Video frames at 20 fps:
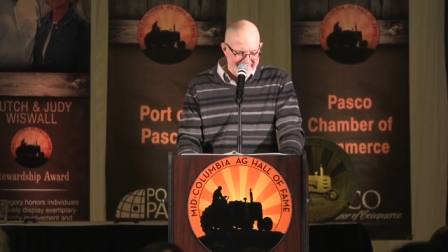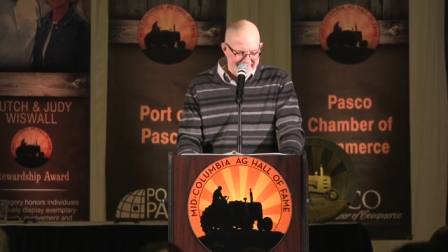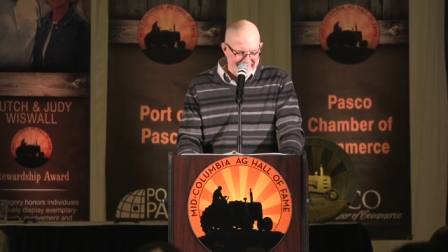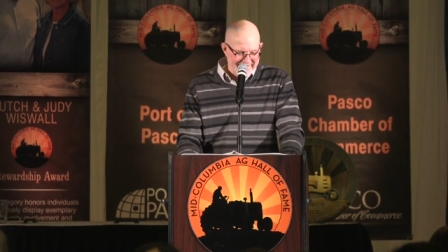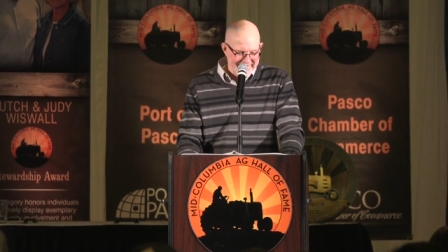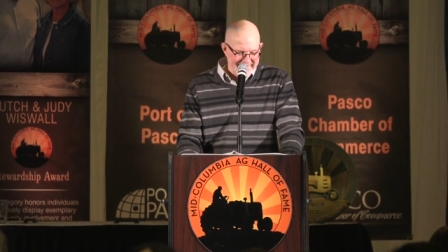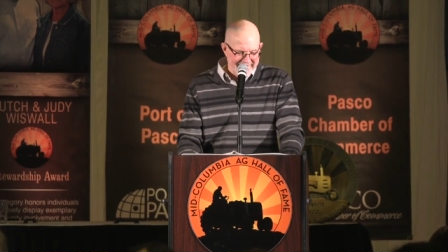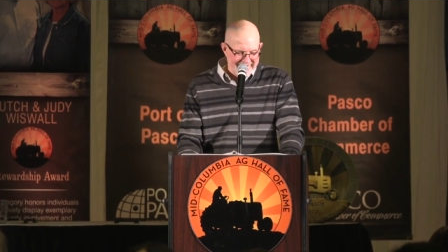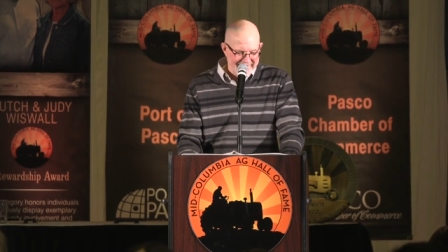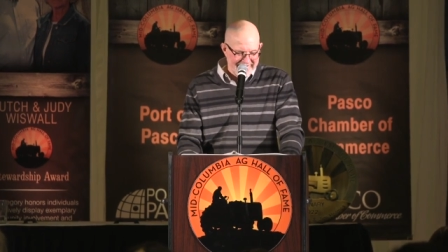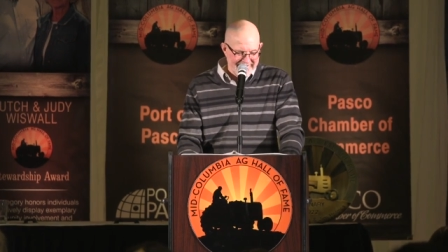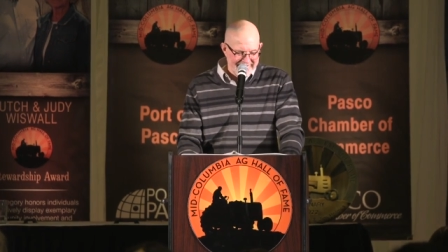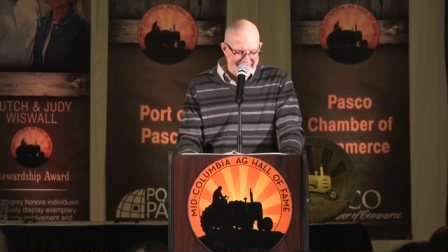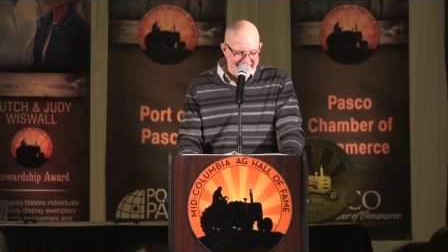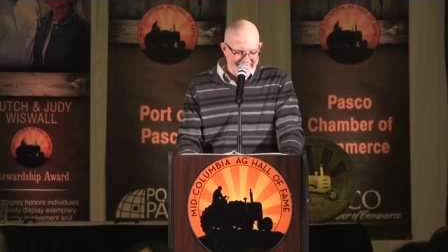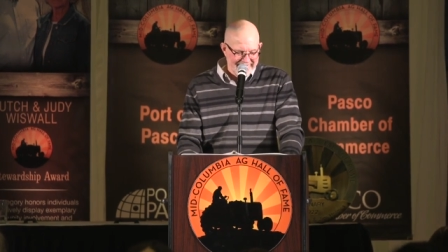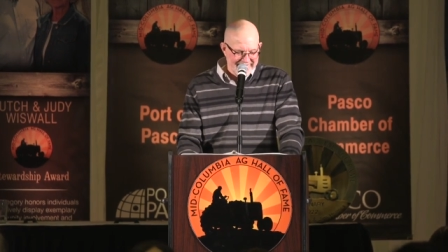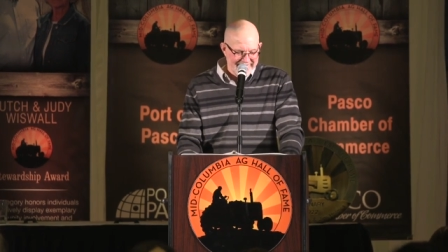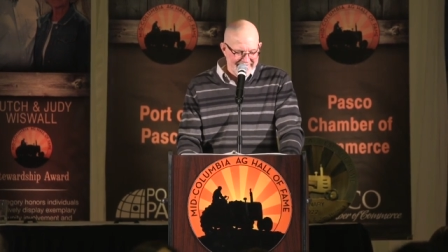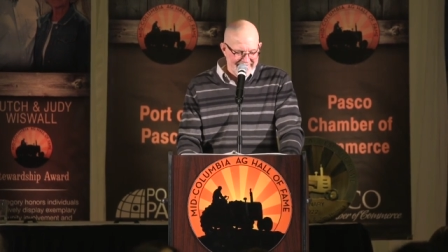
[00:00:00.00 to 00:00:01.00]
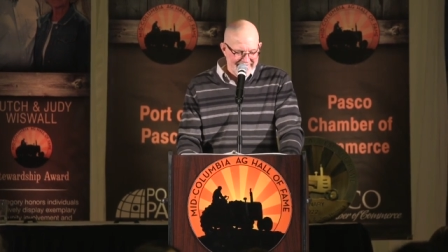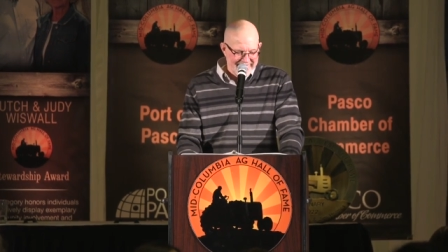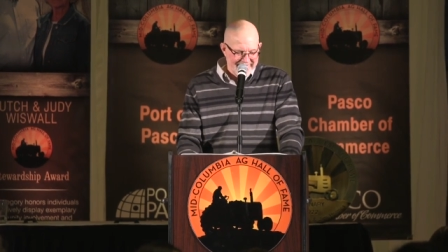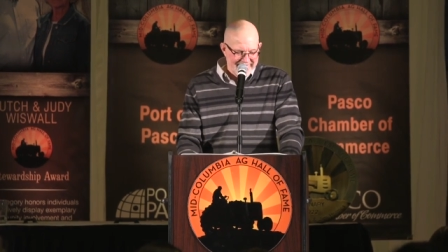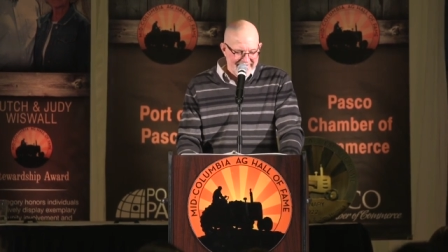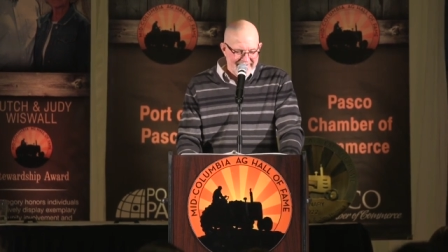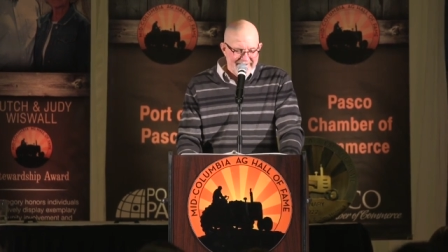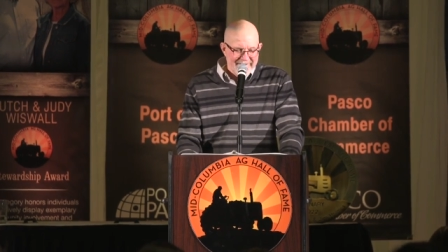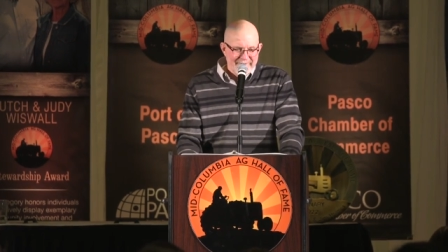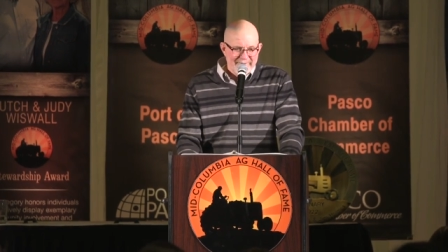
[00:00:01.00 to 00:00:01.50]
And uh,
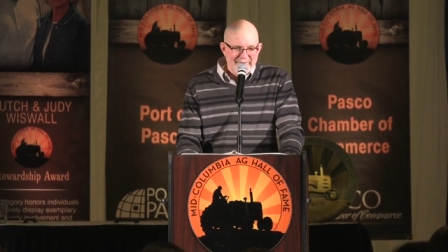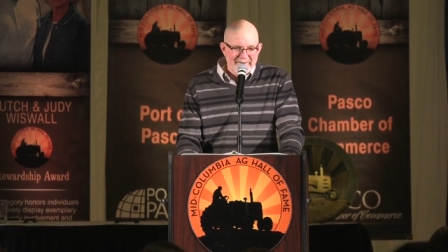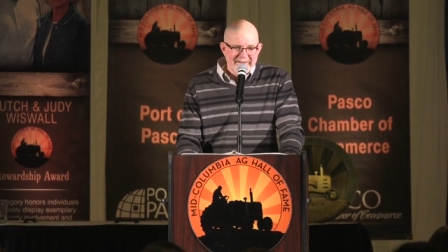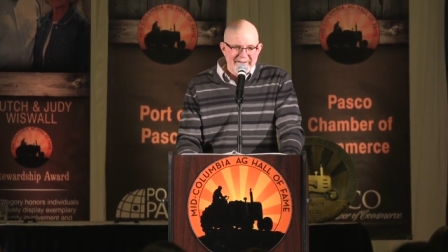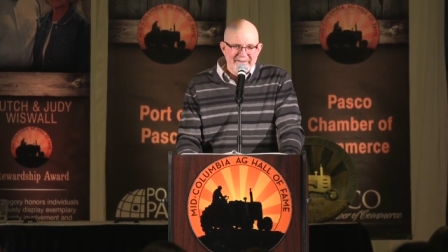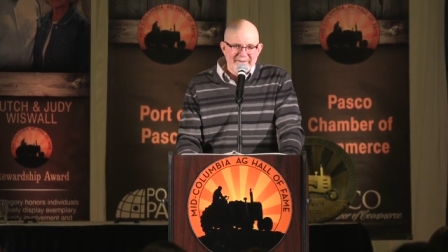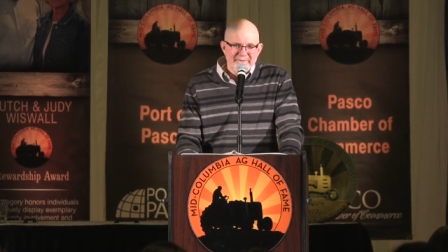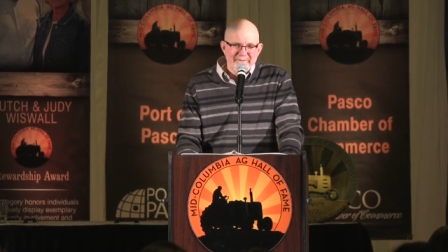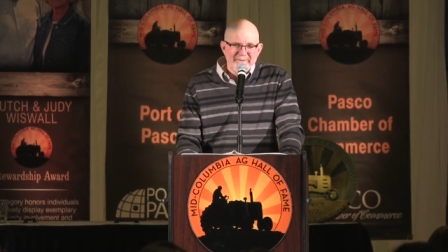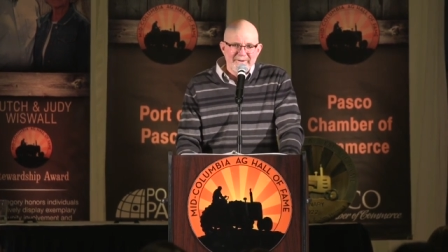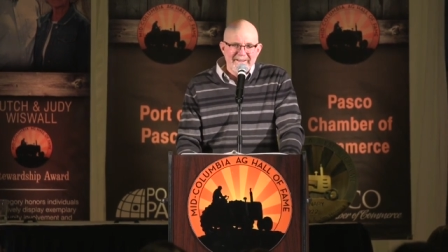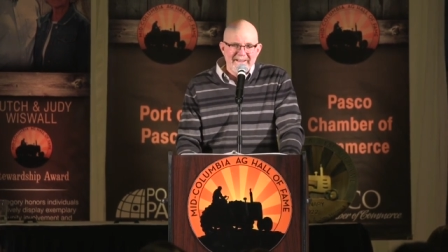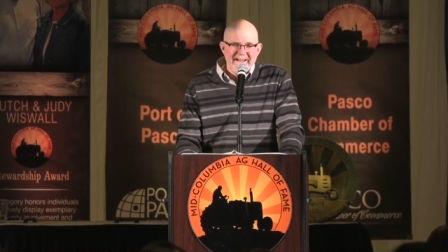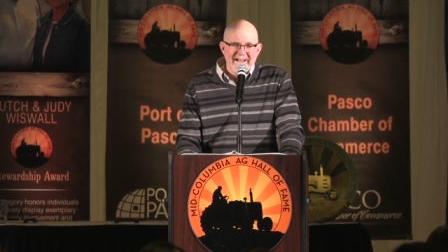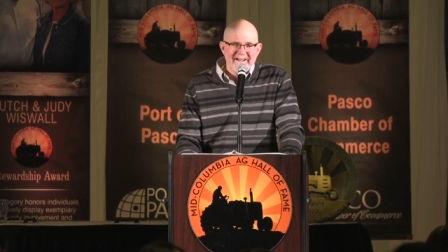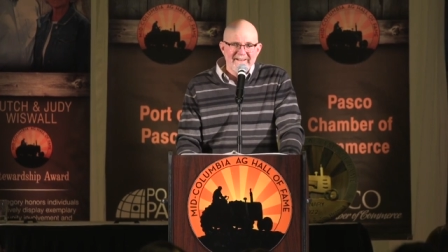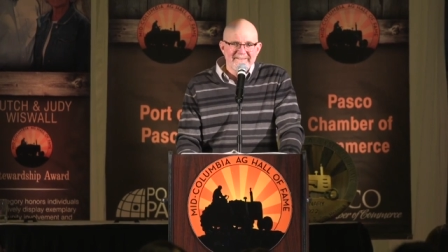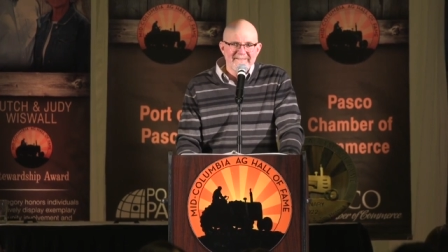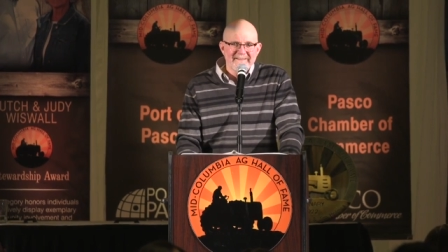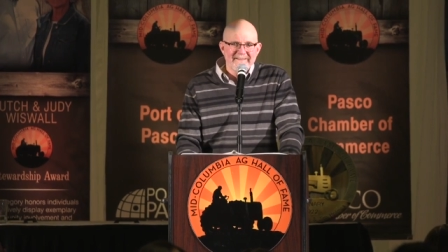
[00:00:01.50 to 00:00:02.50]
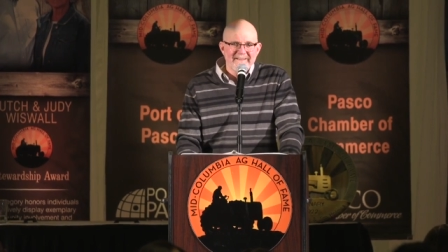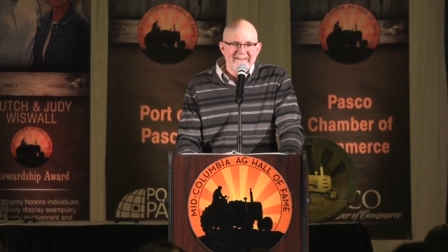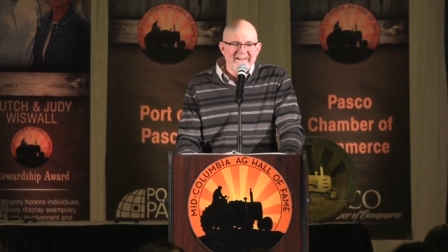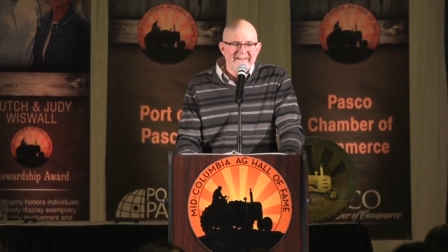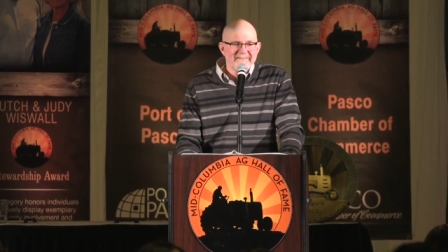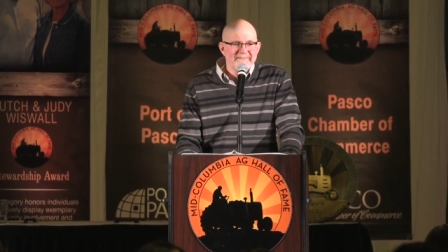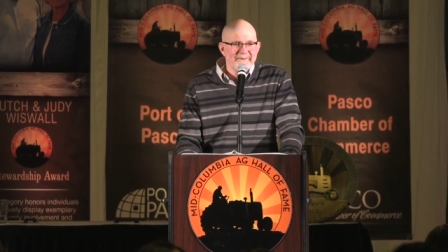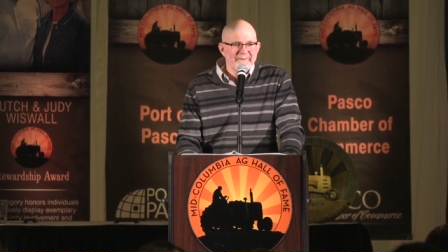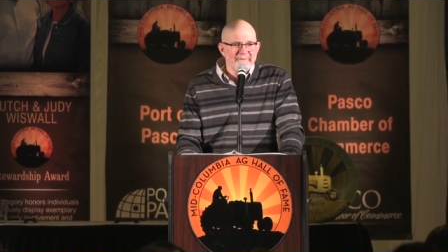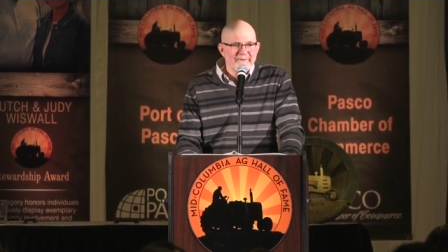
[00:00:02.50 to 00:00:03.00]
we, we actually
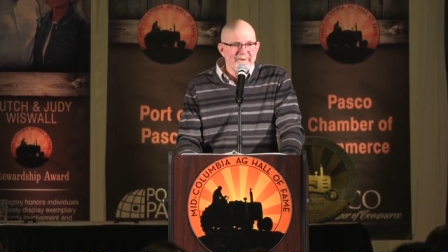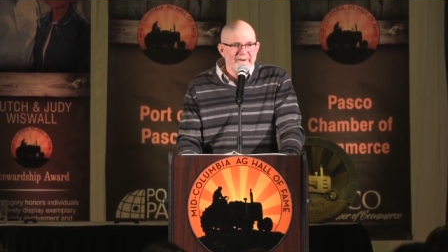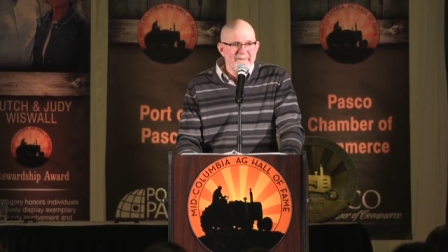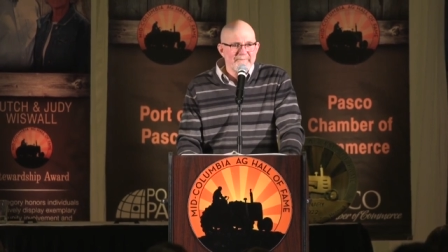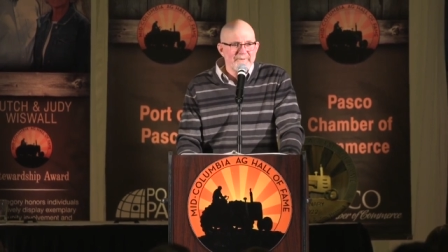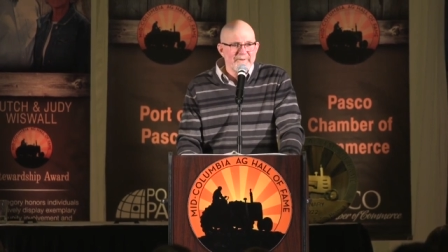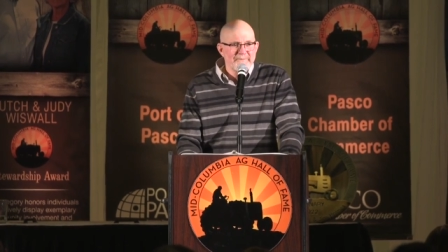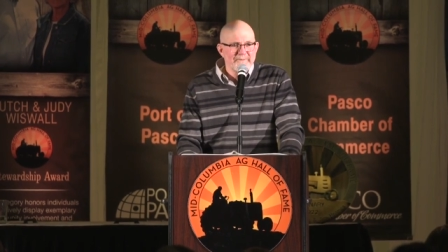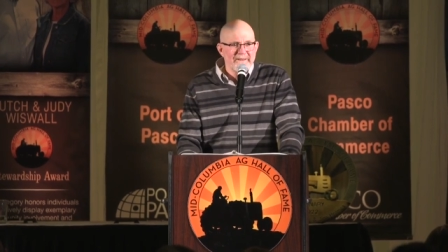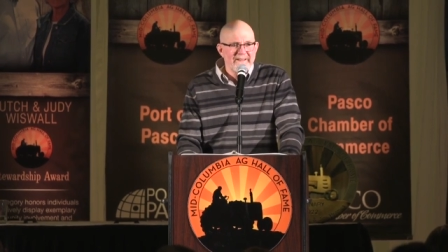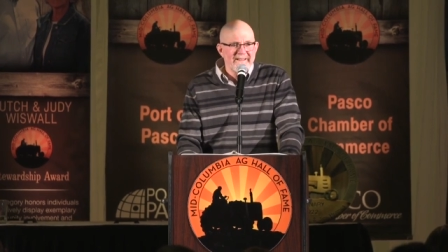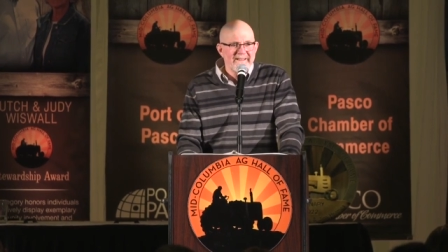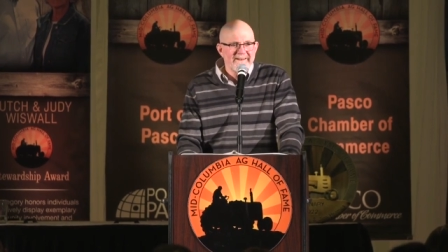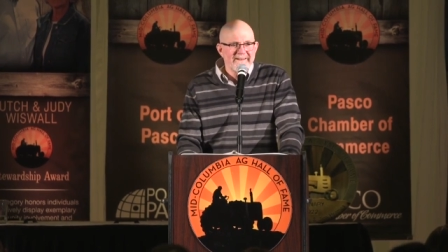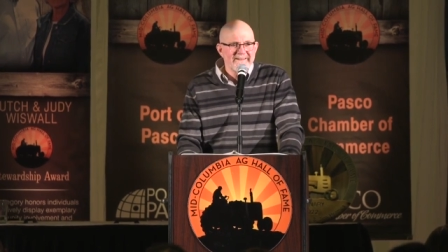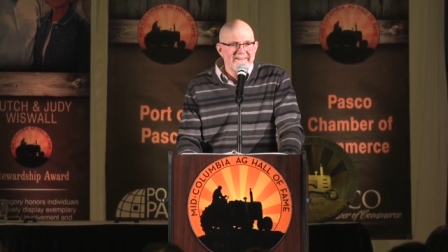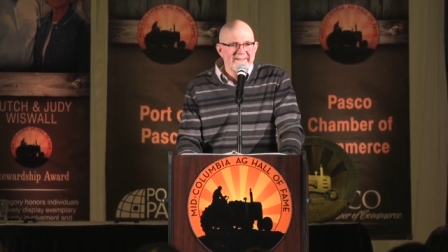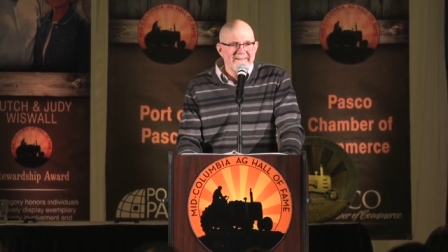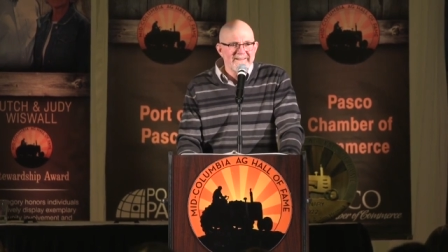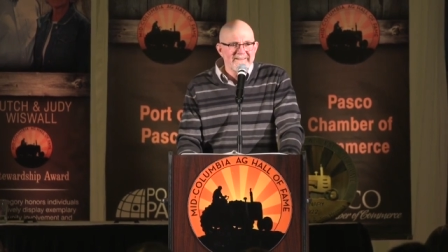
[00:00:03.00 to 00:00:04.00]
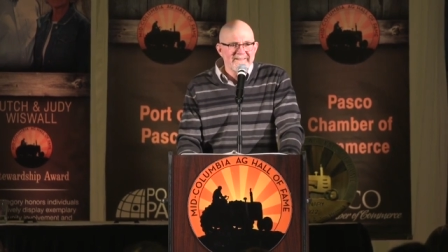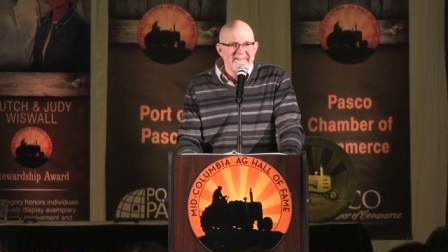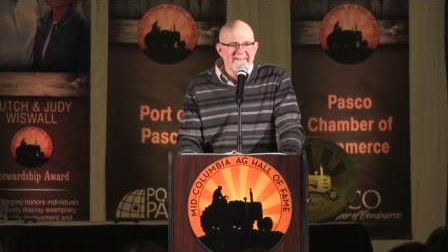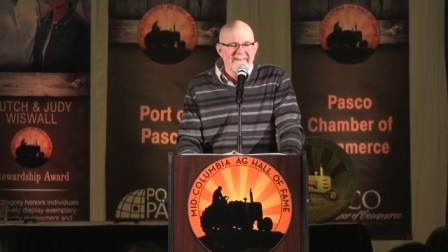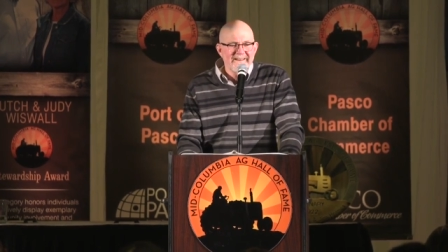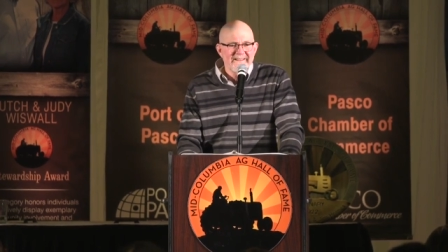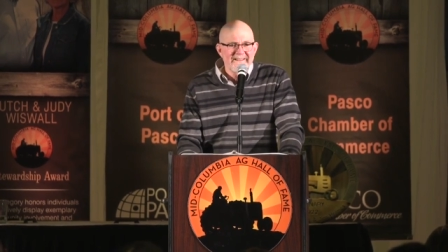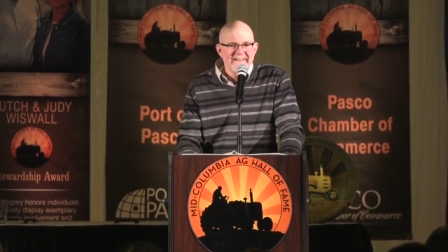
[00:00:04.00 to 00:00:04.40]
got some grapes planted and,